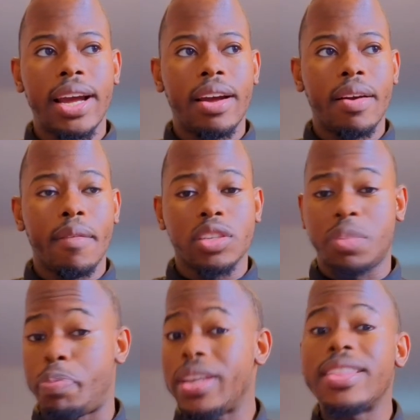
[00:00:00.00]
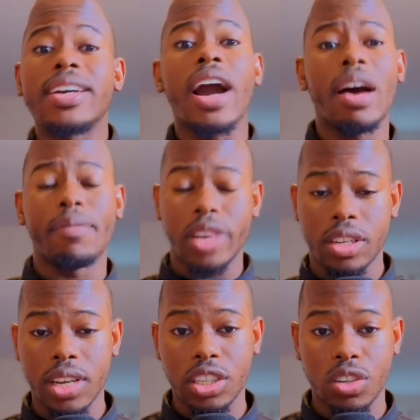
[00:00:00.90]
spin the
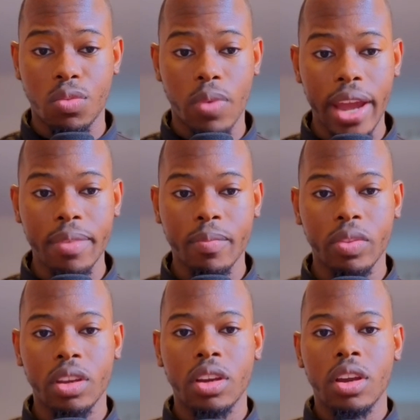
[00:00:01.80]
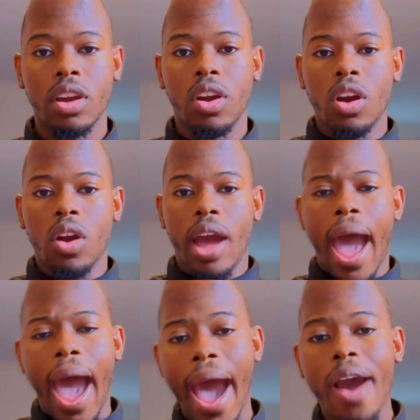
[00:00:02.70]
conversation, right?
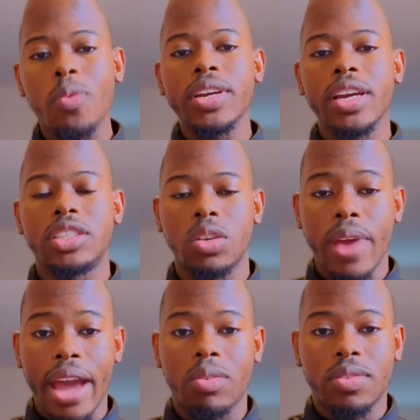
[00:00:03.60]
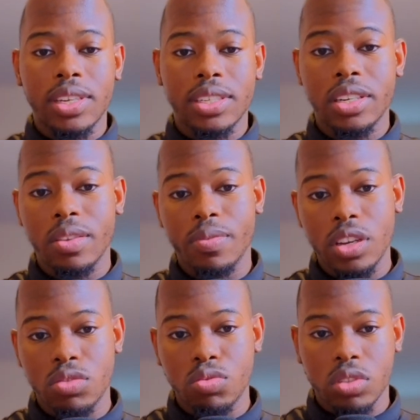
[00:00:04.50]
How we interact with these
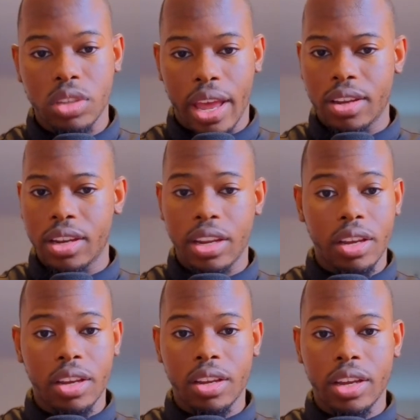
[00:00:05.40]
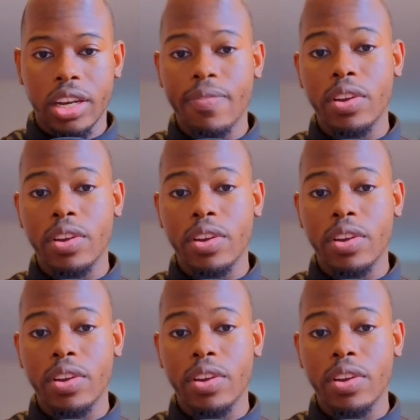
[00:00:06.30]
individuals, individuals of